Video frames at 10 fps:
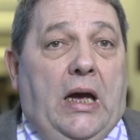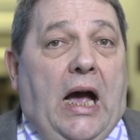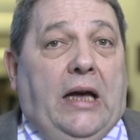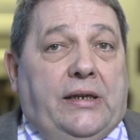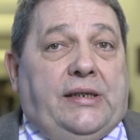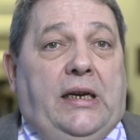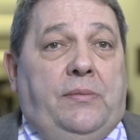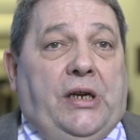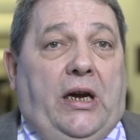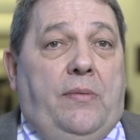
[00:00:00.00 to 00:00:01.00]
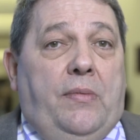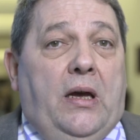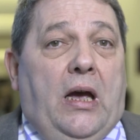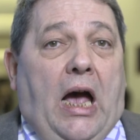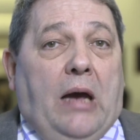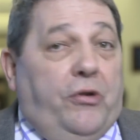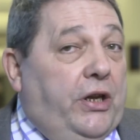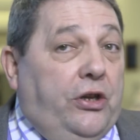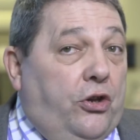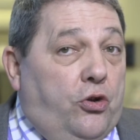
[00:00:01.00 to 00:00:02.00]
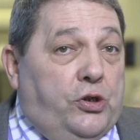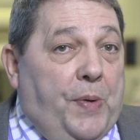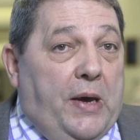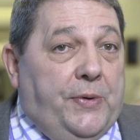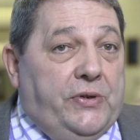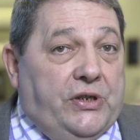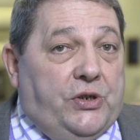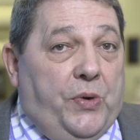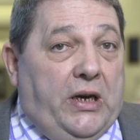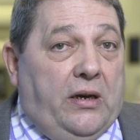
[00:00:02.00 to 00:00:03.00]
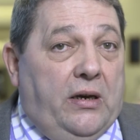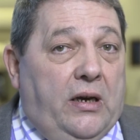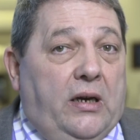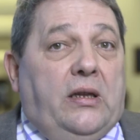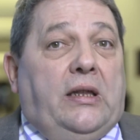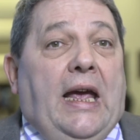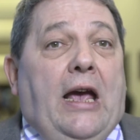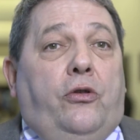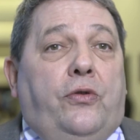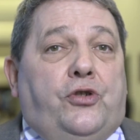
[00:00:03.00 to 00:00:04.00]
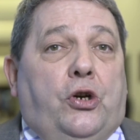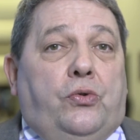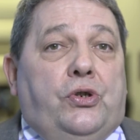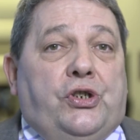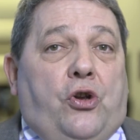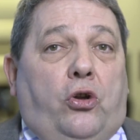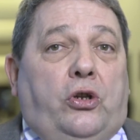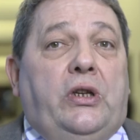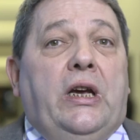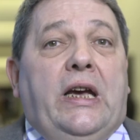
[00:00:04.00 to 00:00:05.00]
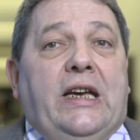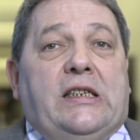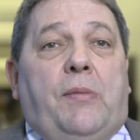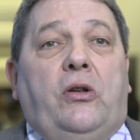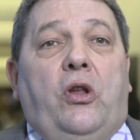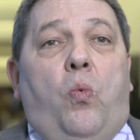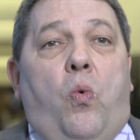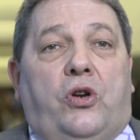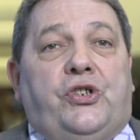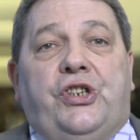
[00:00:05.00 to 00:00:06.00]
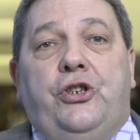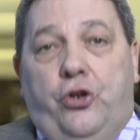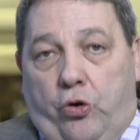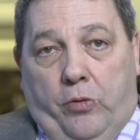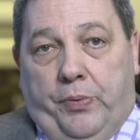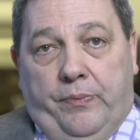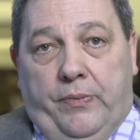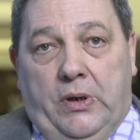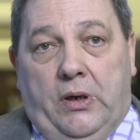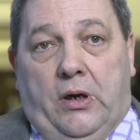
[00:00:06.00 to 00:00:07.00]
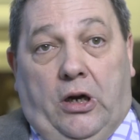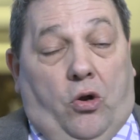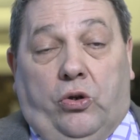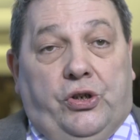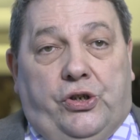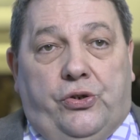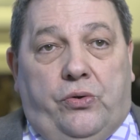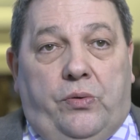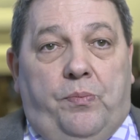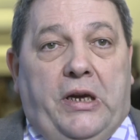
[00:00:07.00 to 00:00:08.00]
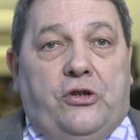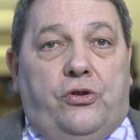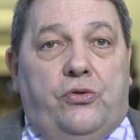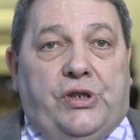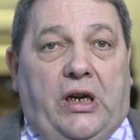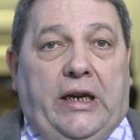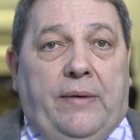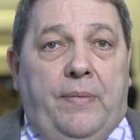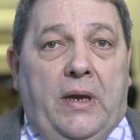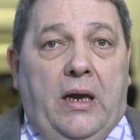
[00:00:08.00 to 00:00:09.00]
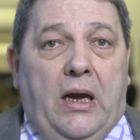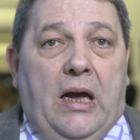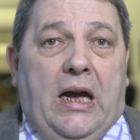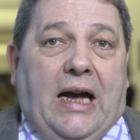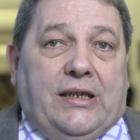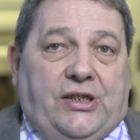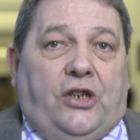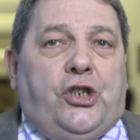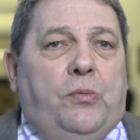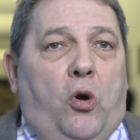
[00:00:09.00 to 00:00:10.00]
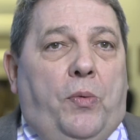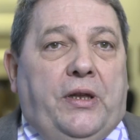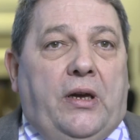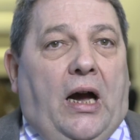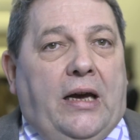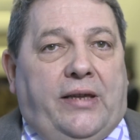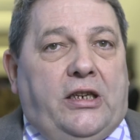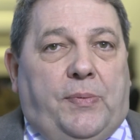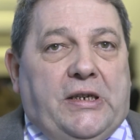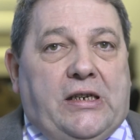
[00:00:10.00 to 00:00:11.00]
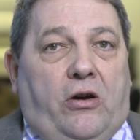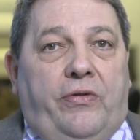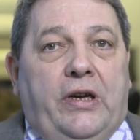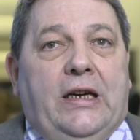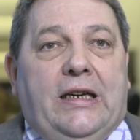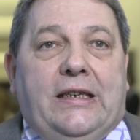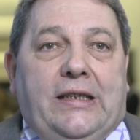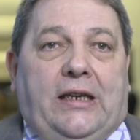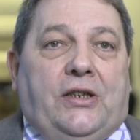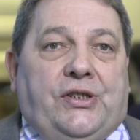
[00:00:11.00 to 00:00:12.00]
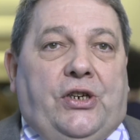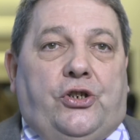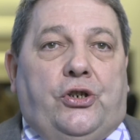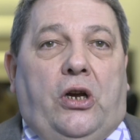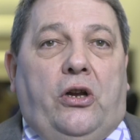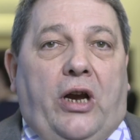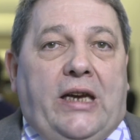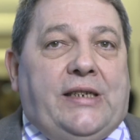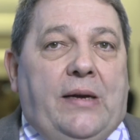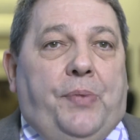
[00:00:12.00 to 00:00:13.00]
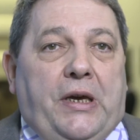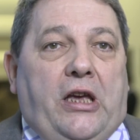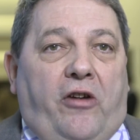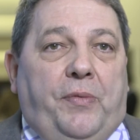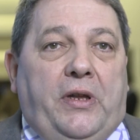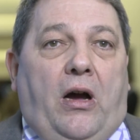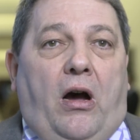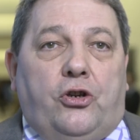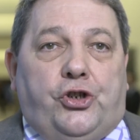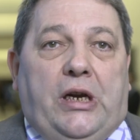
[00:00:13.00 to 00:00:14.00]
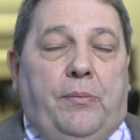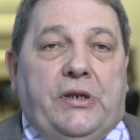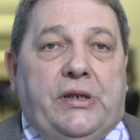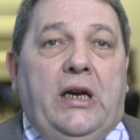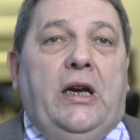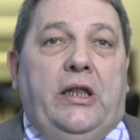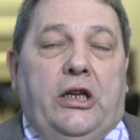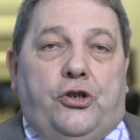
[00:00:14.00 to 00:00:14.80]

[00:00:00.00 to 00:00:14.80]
at the same time, I'm reading in the newspapers this week that the health of children in Scotland is among the worst in Europe, according to a major new study. At such a moment, I think to myself, Nicola Sturgeon and her SNP government are shameless. They